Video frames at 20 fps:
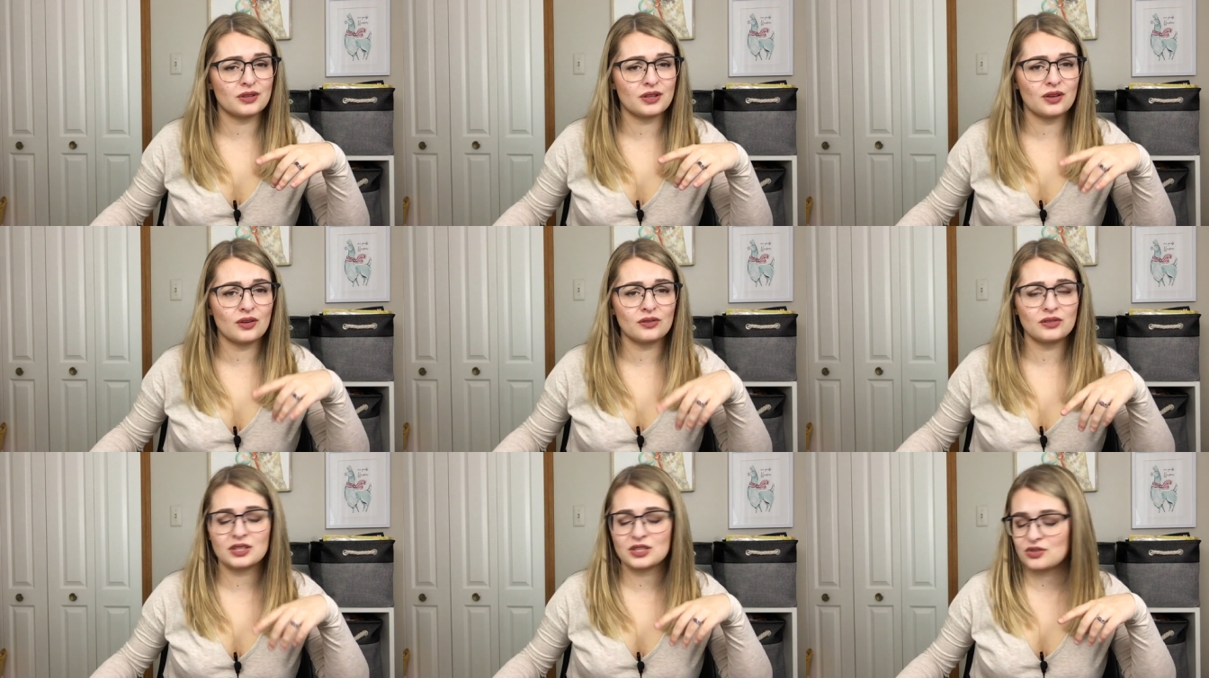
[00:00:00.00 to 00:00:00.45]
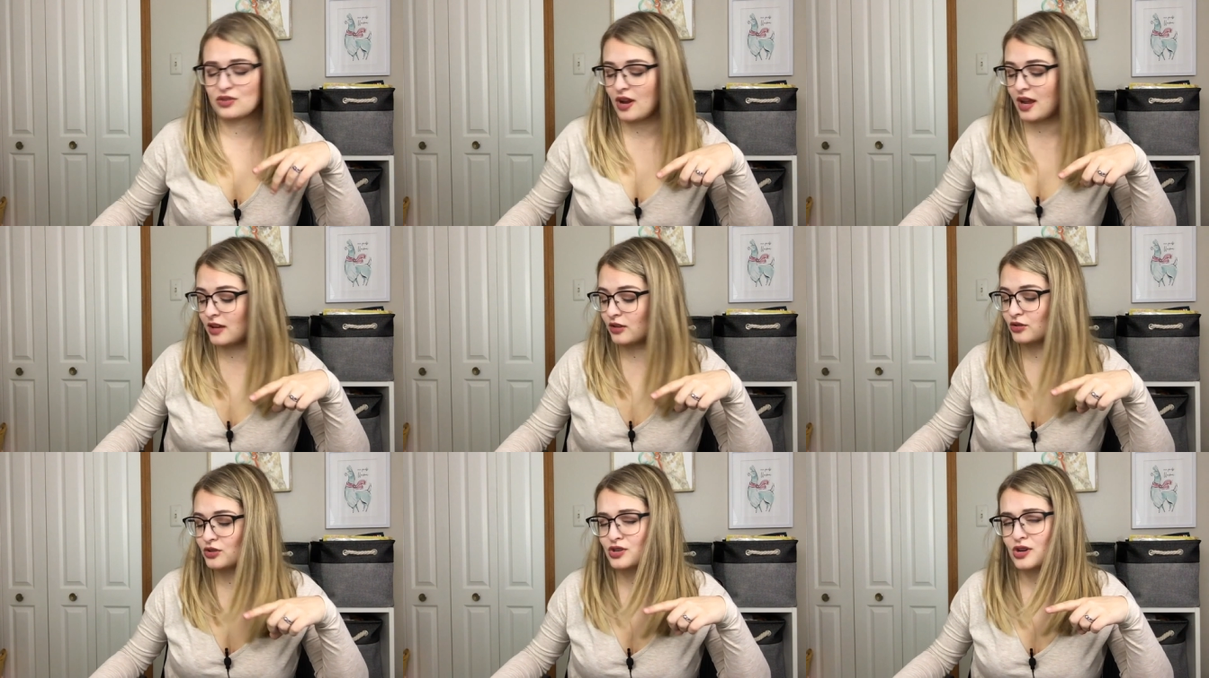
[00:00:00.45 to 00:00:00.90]
The only
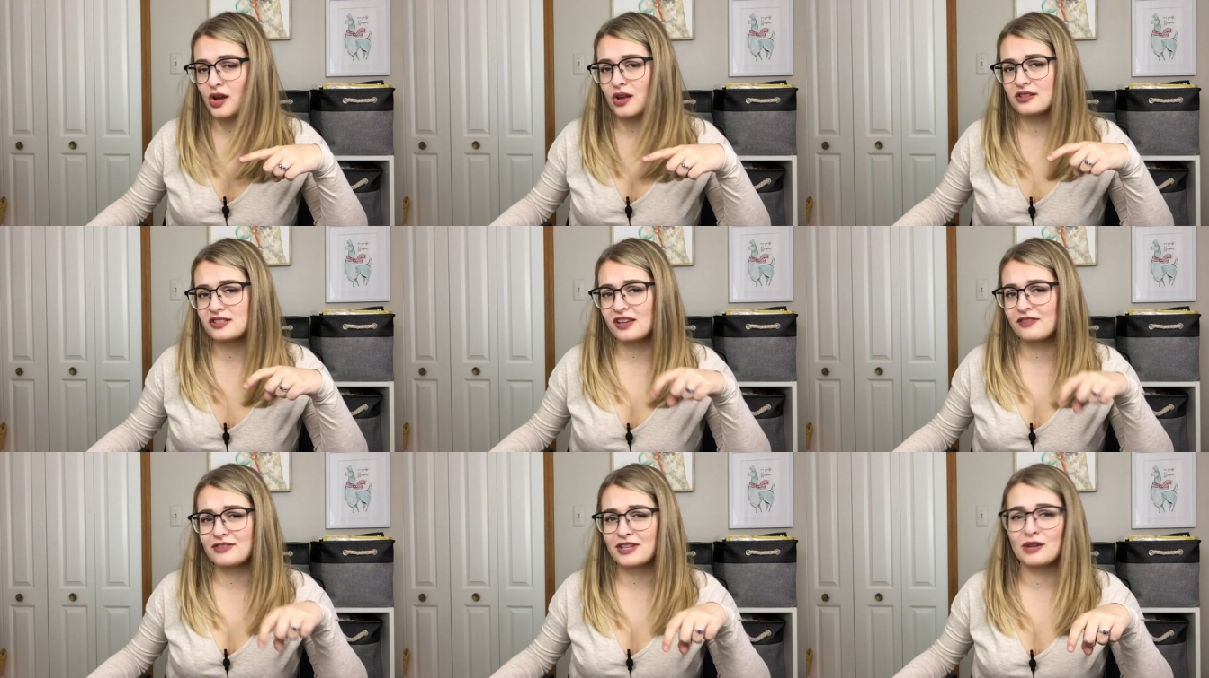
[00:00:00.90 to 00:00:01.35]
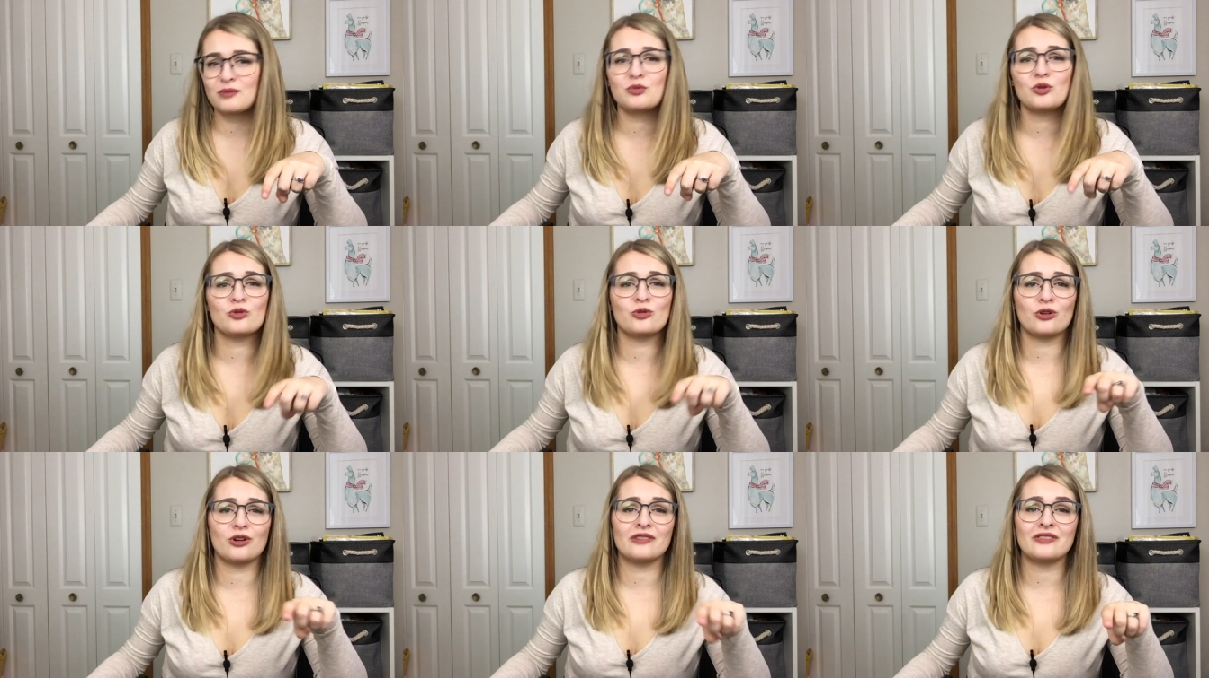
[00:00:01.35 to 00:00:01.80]
triangle shawls I've done
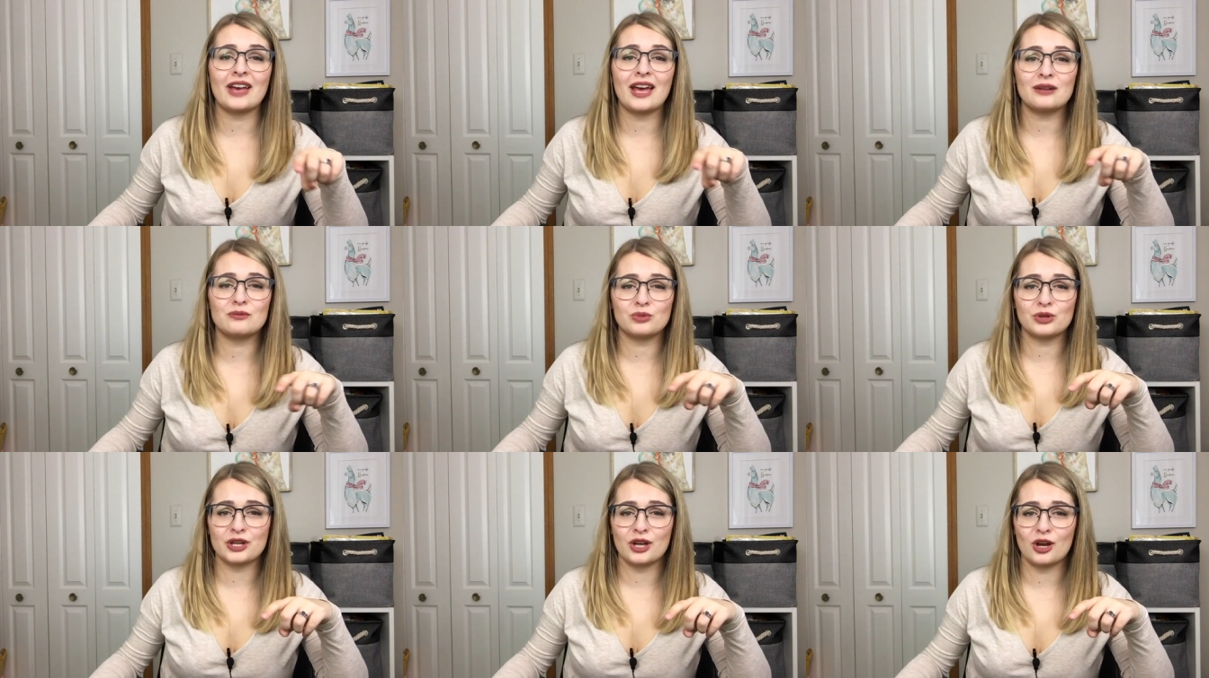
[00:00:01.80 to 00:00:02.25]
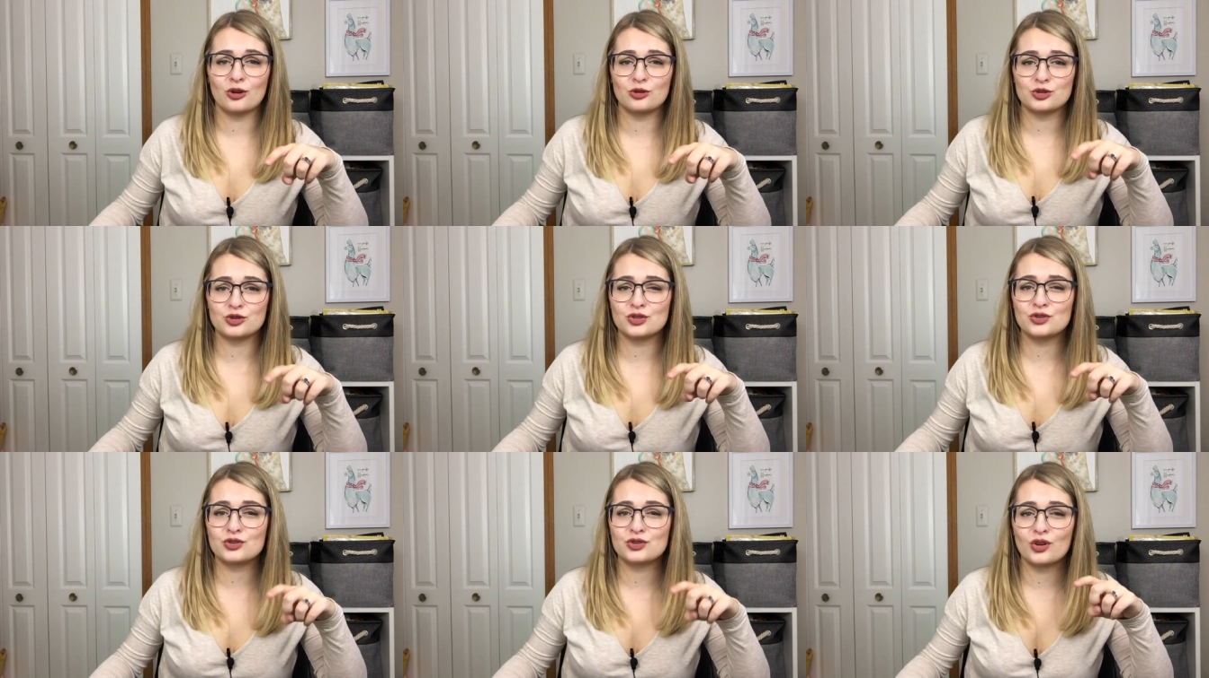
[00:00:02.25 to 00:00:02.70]
before have had
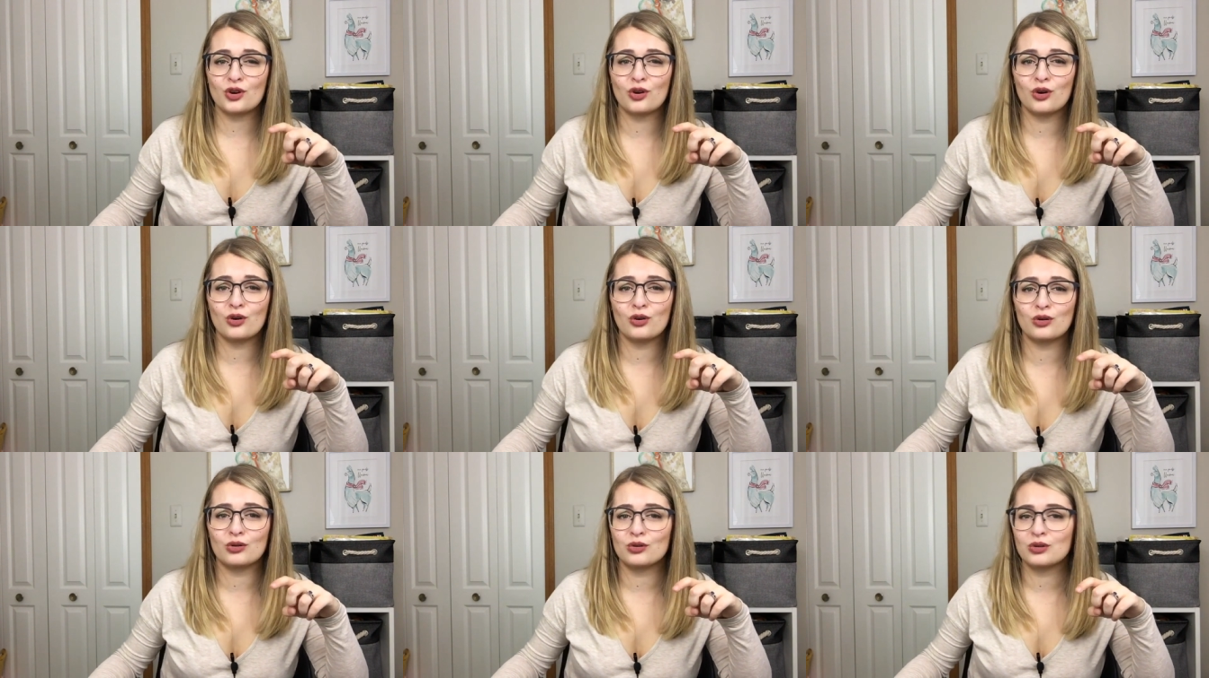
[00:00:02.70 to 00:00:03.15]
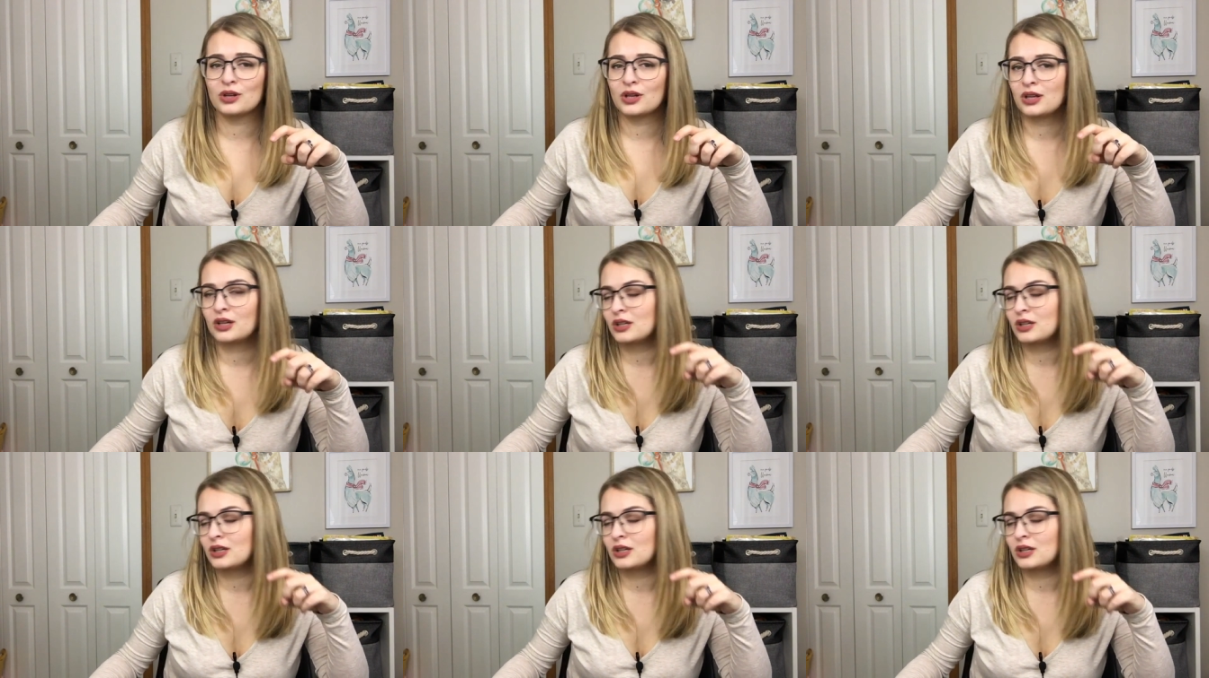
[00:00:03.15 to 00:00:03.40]
brioche, so